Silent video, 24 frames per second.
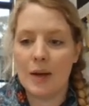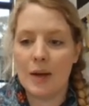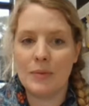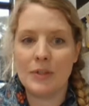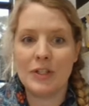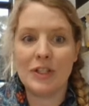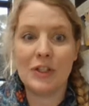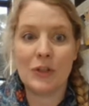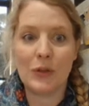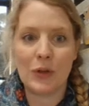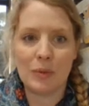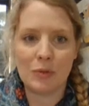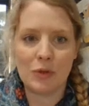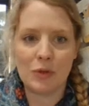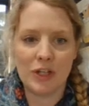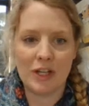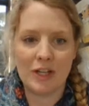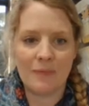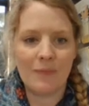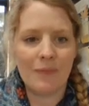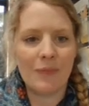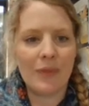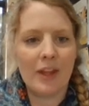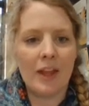
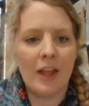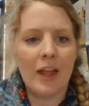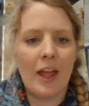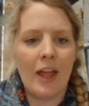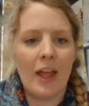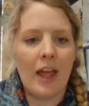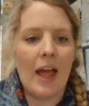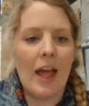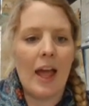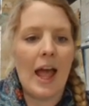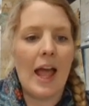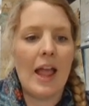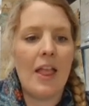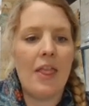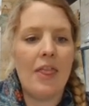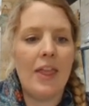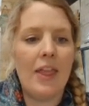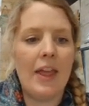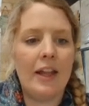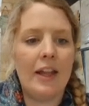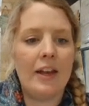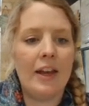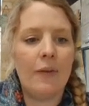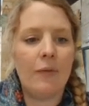description. And
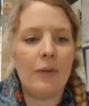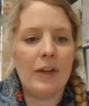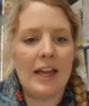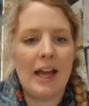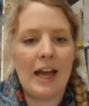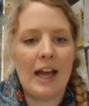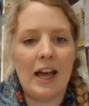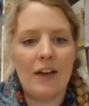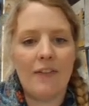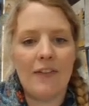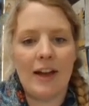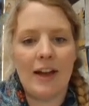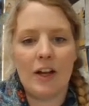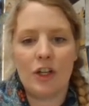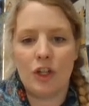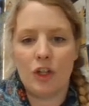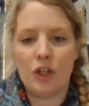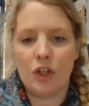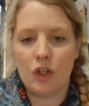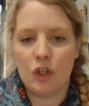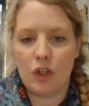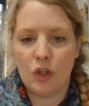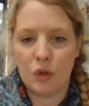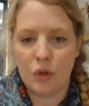then we have our
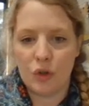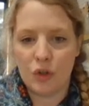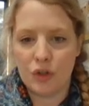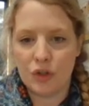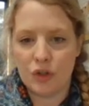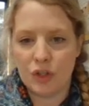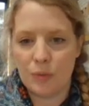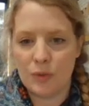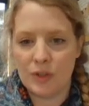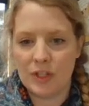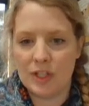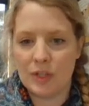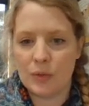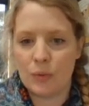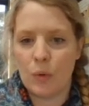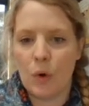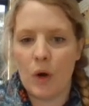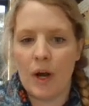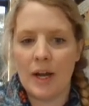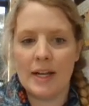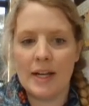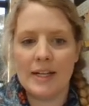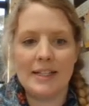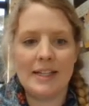conclusion, which is
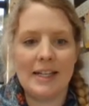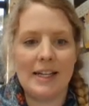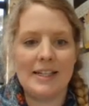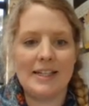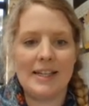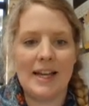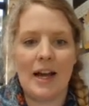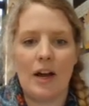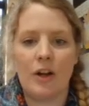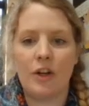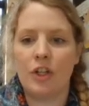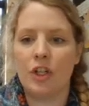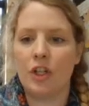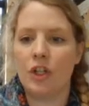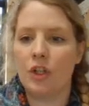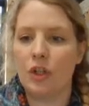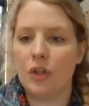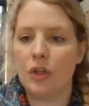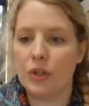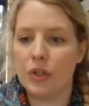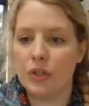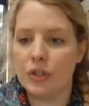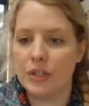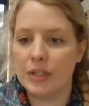quite a detailed
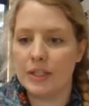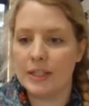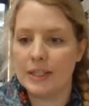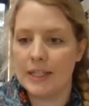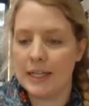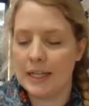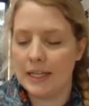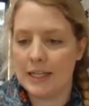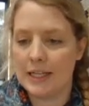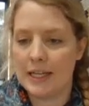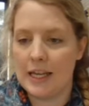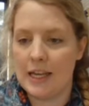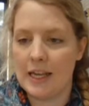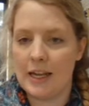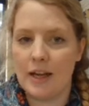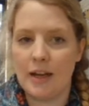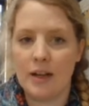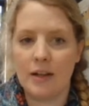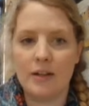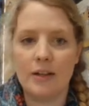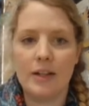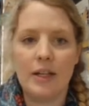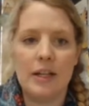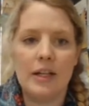conclusion down
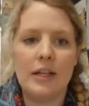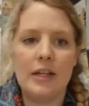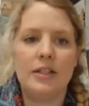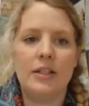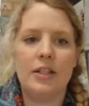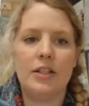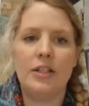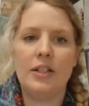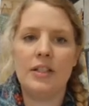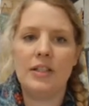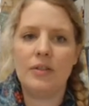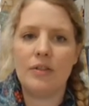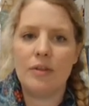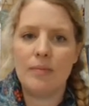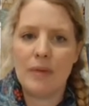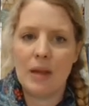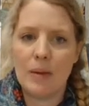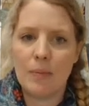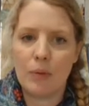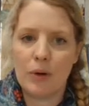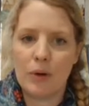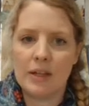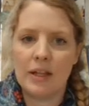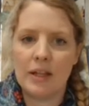here. So just
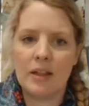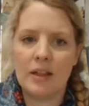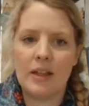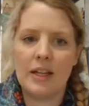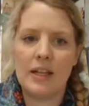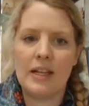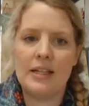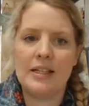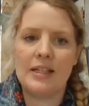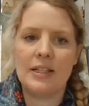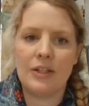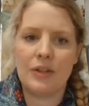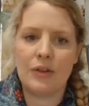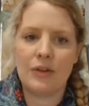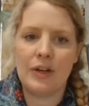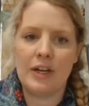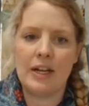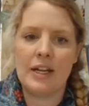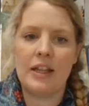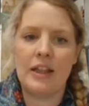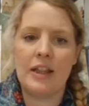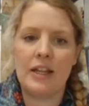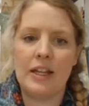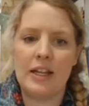remembering that these
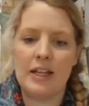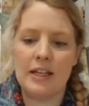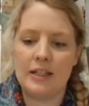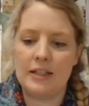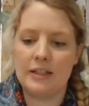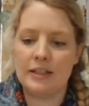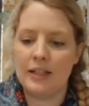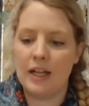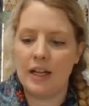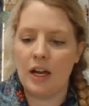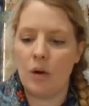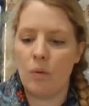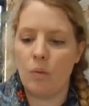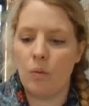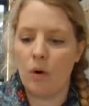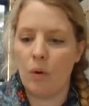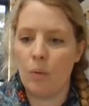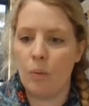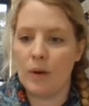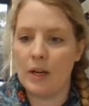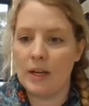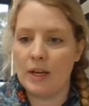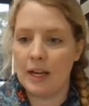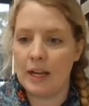three things are what
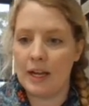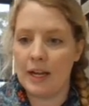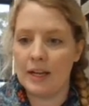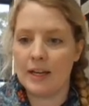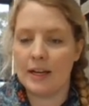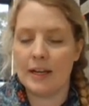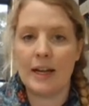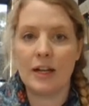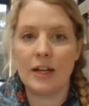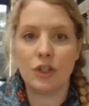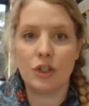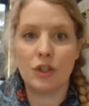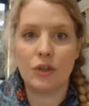we need in our